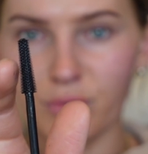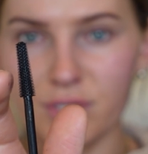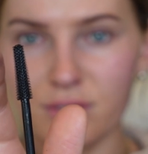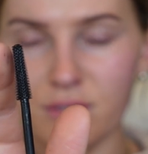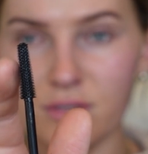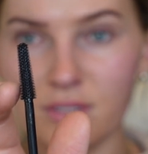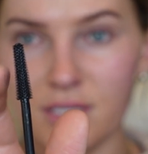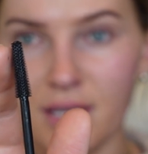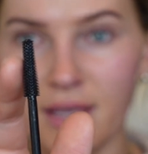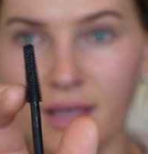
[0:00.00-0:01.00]
bristles,
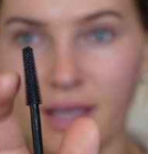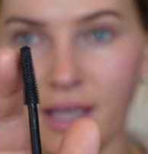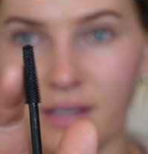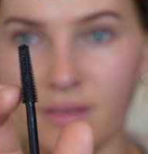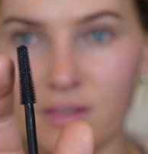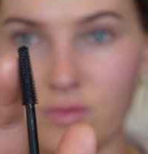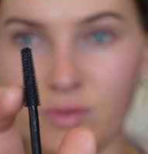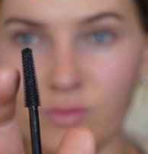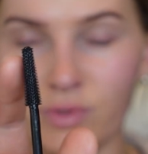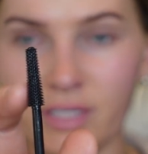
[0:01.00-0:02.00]
and this
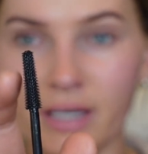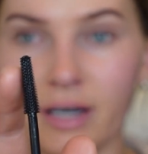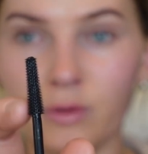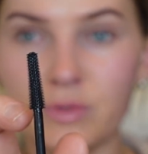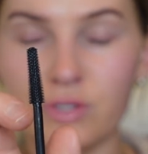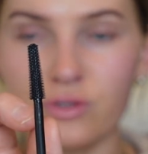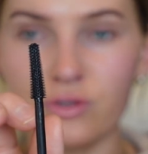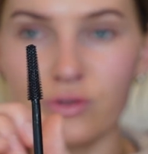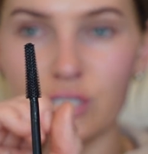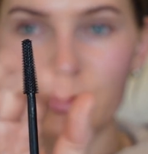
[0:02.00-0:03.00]
one really helps
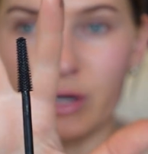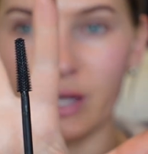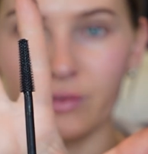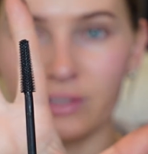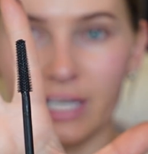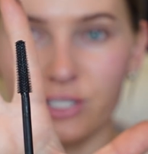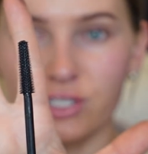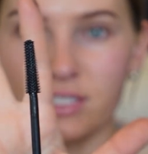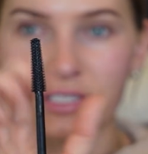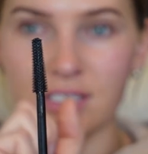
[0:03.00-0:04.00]
to spread out the
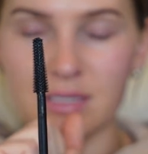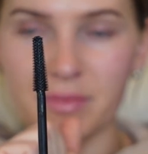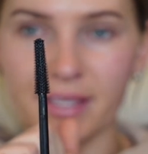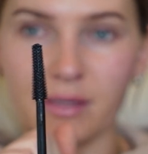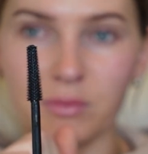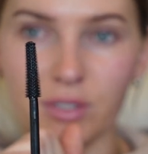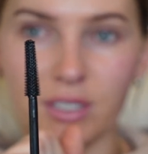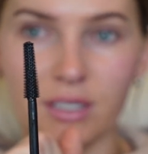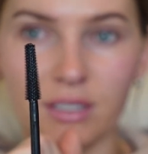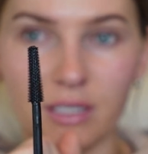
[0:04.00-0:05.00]
lashes. It doesn't make them
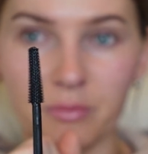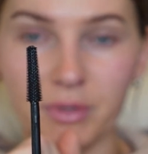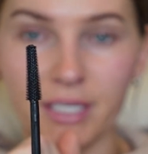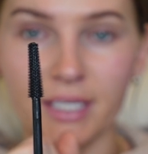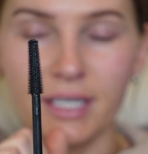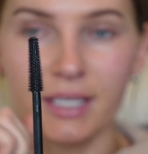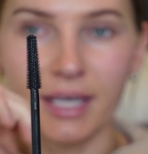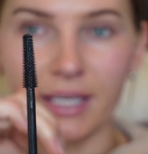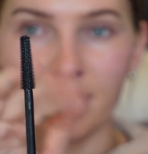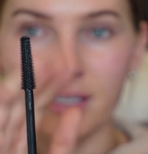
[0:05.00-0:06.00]
look clumpy,
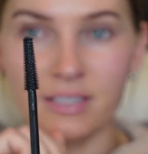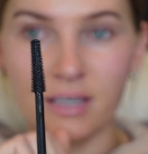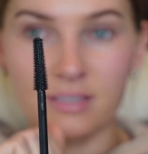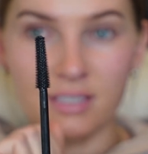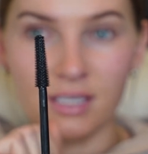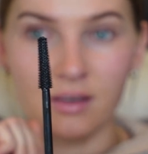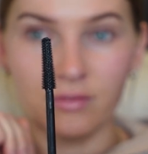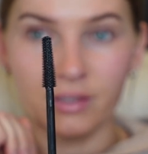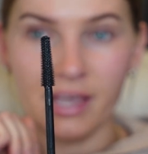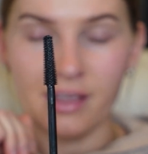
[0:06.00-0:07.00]
and it does
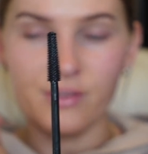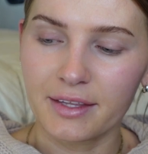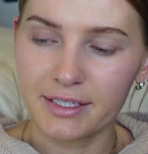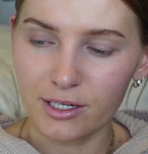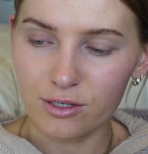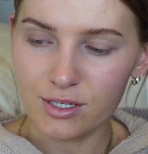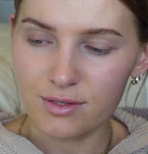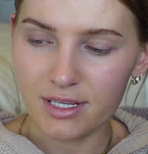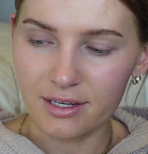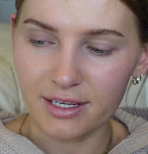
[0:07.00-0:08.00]
give length. They did also
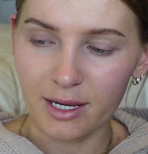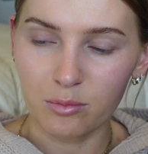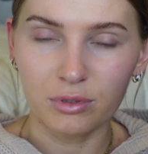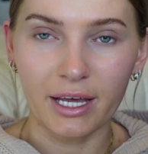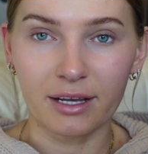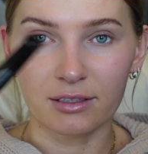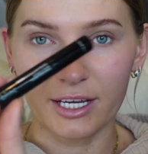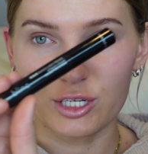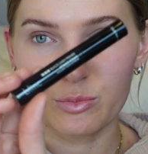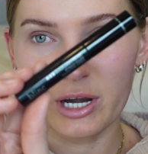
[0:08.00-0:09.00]
send a black
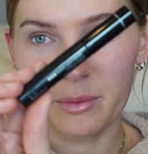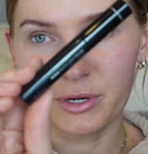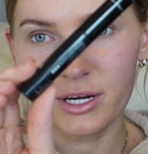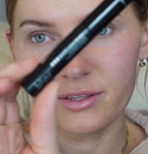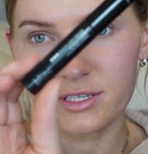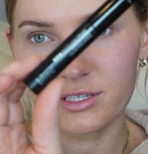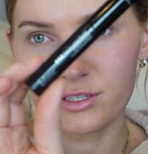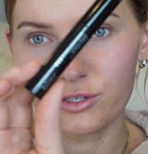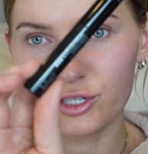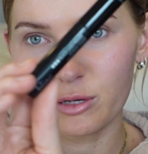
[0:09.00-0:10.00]
lash primer here. This is
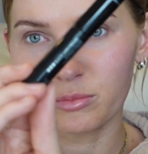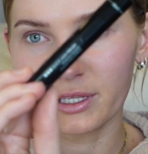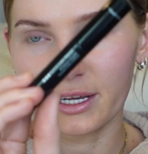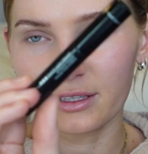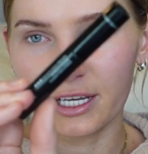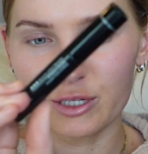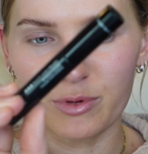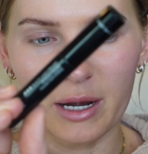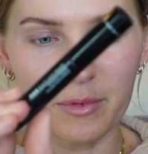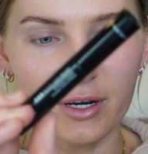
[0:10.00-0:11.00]
their Jet Black Lash
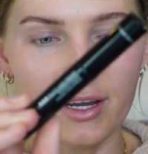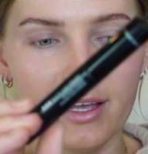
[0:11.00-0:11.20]
Primer,